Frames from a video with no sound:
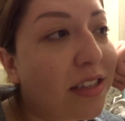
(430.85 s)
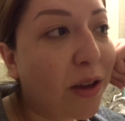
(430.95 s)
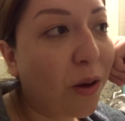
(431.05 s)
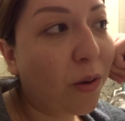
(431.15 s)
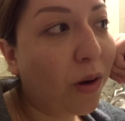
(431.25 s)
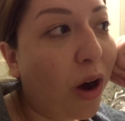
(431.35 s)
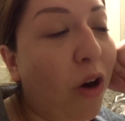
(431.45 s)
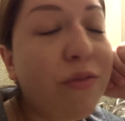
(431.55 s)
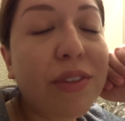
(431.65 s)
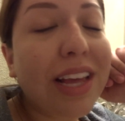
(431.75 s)
So
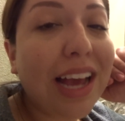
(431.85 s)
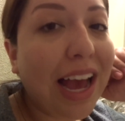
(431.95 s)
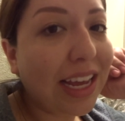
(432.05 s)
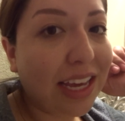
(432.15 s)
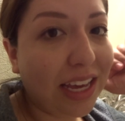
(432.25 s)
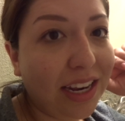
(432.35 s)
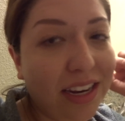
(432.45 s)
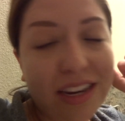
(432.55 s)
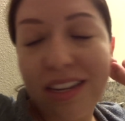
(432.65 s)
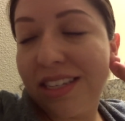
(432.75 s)
hopefully I
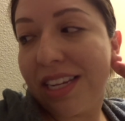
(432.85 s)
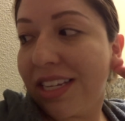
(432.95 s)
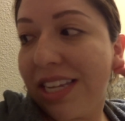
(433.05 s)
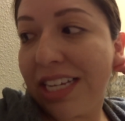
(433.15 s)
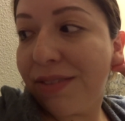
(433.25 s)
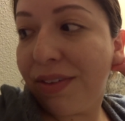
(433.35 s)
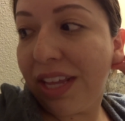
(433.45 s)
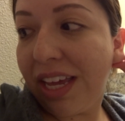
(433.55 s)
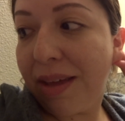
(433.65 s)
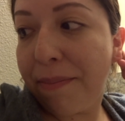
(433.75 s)
can
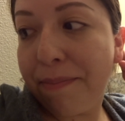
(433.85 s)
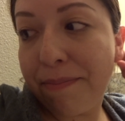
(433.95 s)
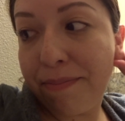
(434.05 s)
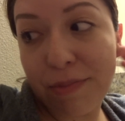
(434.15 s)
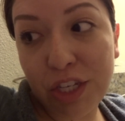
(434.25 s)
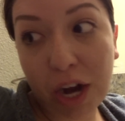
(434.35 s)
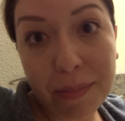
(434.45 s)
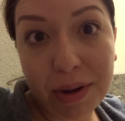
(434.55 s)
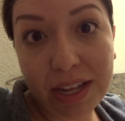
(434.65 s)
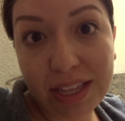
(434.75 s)
successfully
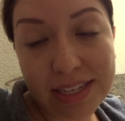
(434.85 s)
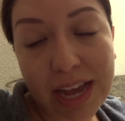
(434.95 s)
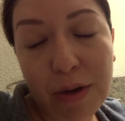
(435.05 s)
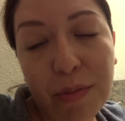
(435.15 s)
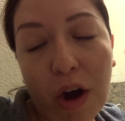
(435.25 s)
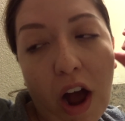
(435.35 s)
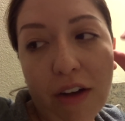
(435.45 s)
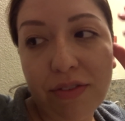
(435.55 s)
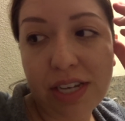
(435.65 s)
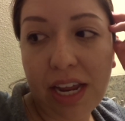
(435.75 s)
start putting this out more
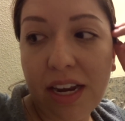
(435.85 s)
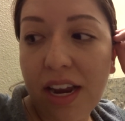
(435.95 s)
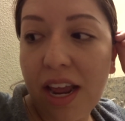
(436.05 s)
often.